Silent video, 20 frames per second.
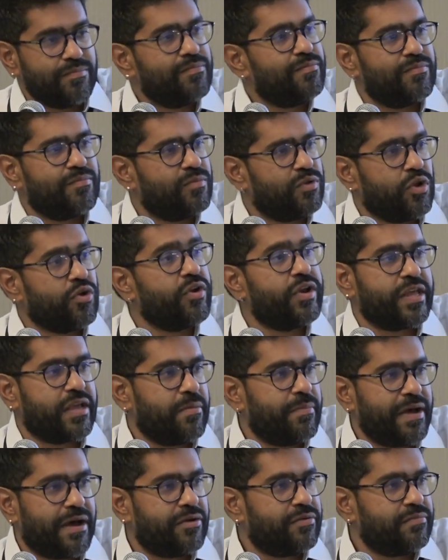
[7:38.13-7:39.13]
learning
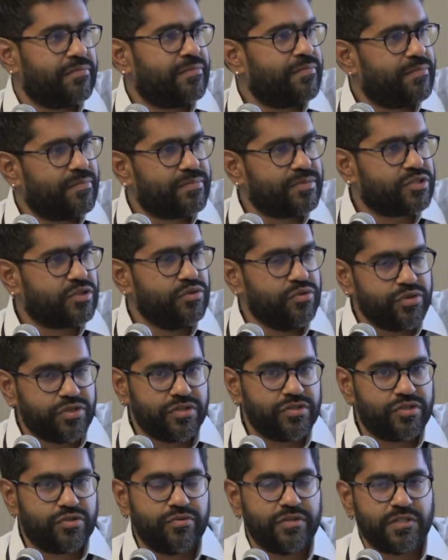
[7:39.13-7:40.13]
about
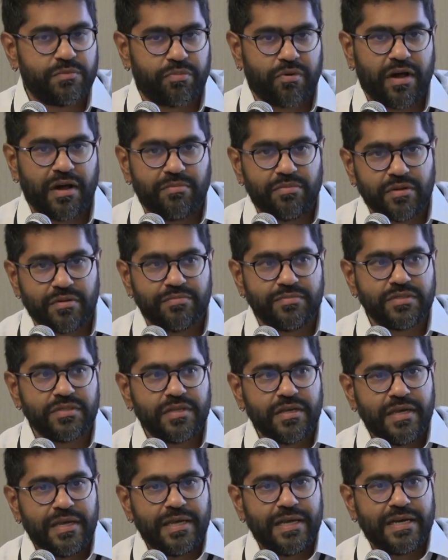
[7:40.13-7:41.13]
solutions to its problems
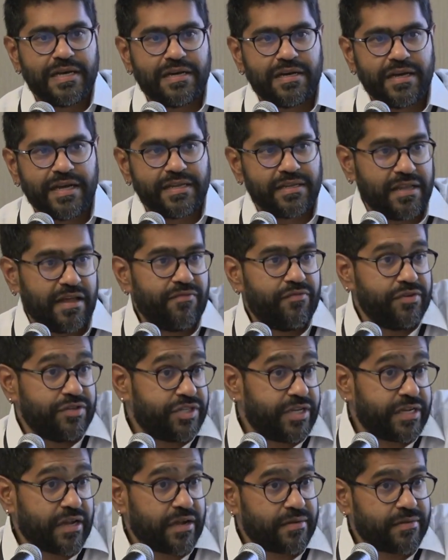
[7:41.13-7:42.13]
and
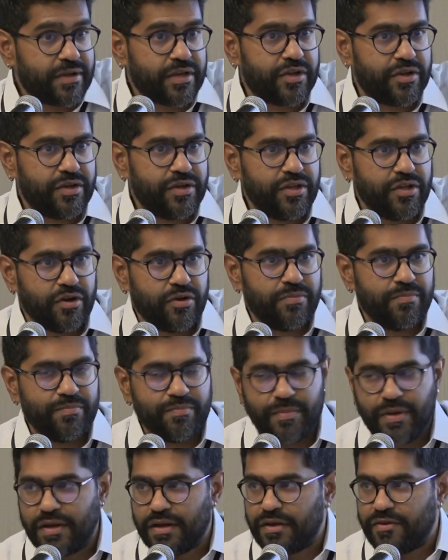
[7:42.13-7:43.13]

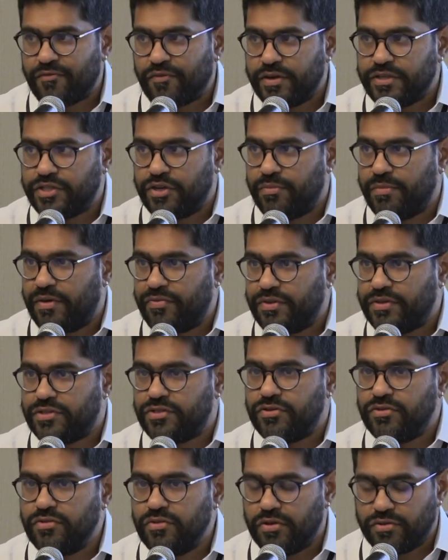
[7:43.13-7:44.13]
leveraging, frontier methods to
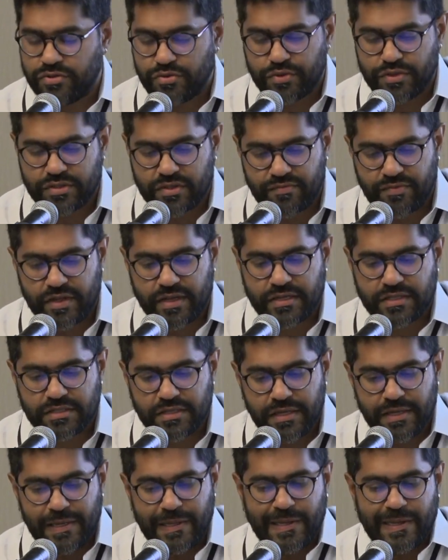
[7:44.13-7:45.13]
do those sorts of things.
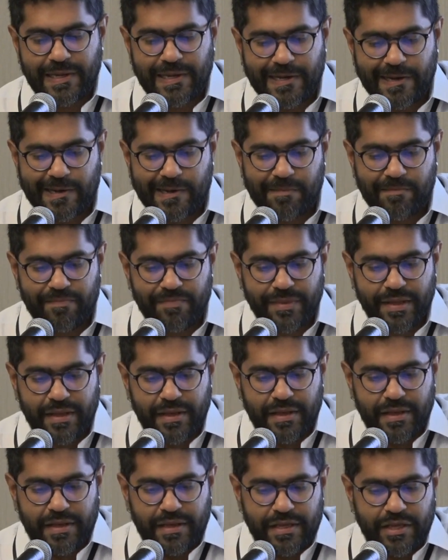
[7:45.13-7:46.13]
And
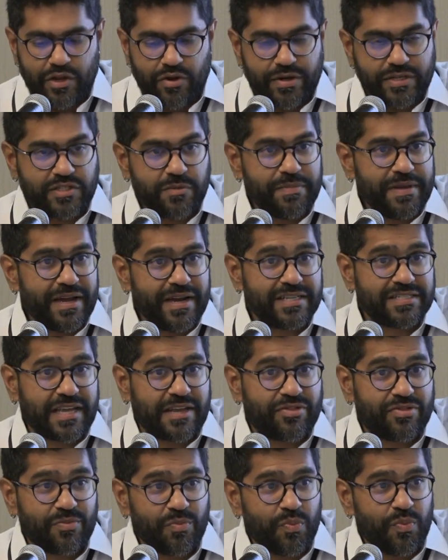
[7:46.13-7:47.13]
to be honest,
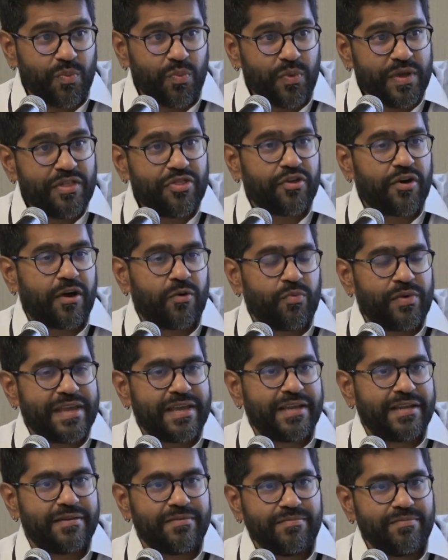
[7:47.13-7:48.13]
we thought we
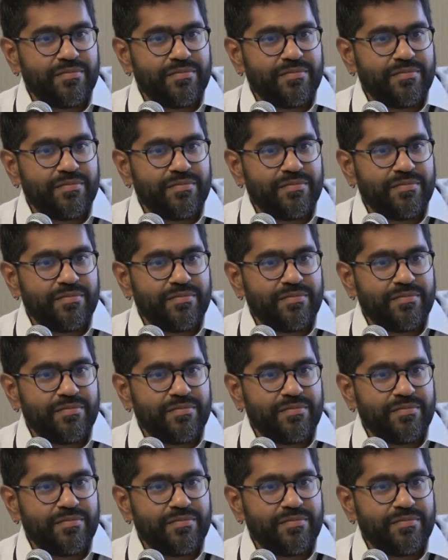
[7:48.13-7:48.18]
had,